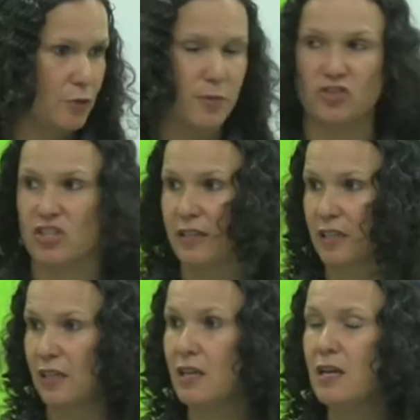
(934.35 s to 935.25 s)
pitch
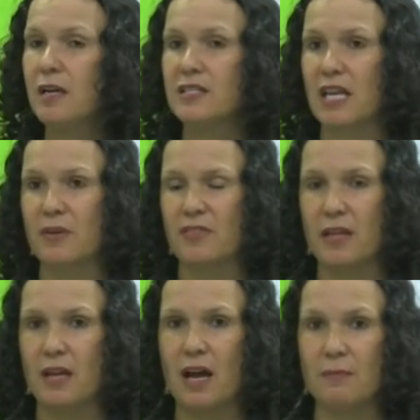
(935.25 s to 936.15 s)
segment
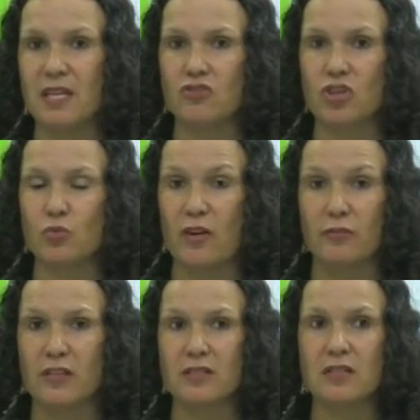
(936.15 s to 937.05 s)
that Ita just
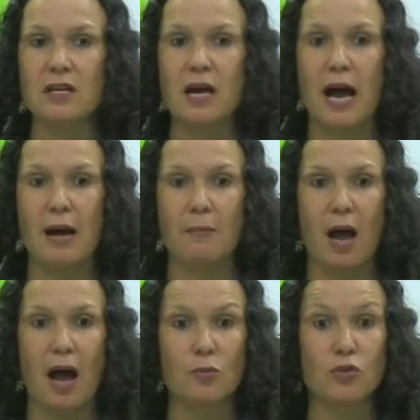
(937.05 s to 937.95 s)
referenced,
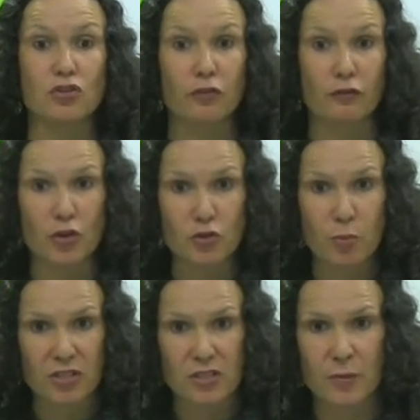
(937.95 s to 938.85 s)
I was the first
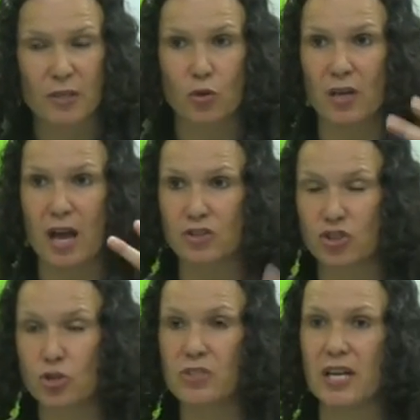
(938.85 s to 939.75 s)
participant who had gotten
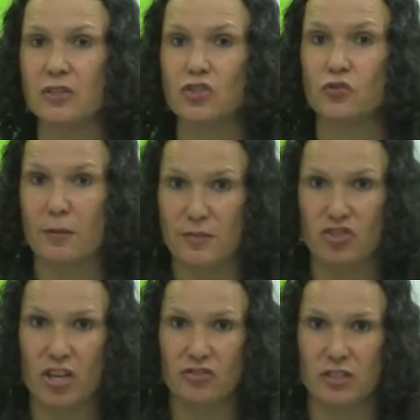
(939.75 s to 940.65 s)
2 tens from the
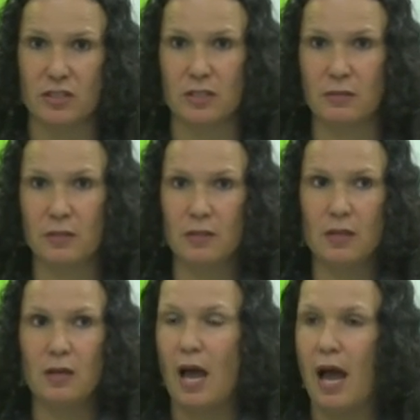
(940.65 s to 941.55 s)
judges.
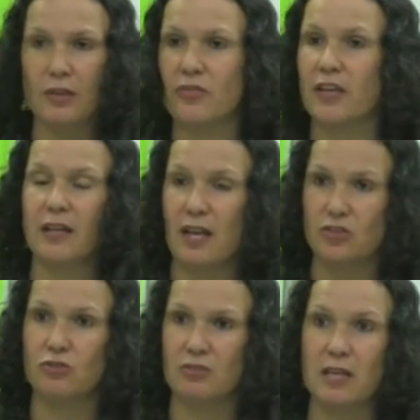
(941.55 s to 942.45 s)
I don't think I got
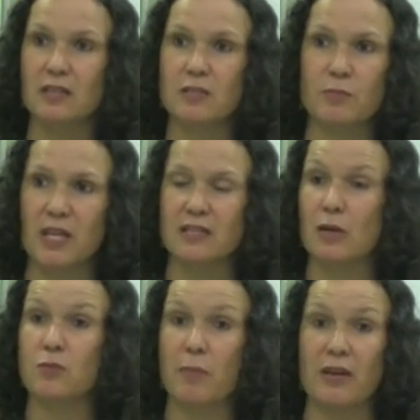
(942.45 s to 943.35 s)
2 tens because I
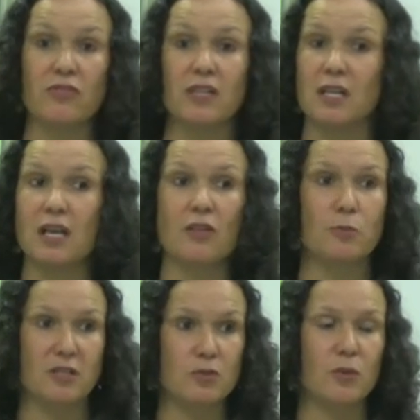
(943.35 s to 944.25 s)
was better than any other
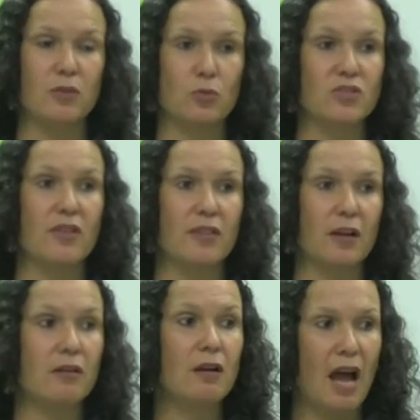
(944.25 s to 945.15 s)
participant who was on
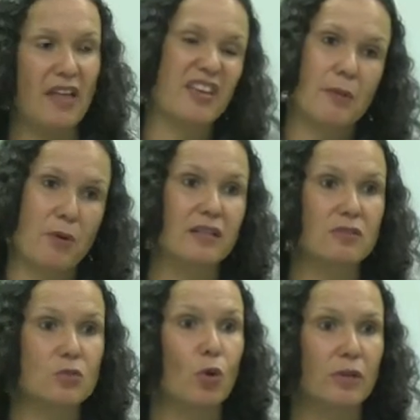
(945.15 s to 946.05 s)
there. I think I
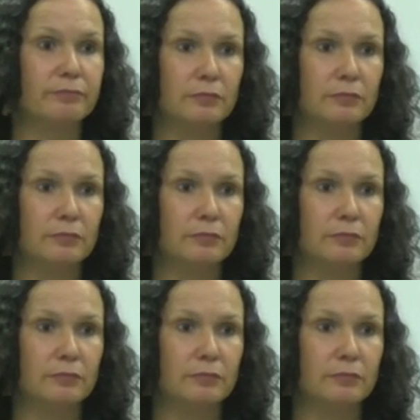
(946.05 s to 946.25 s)
practiced more.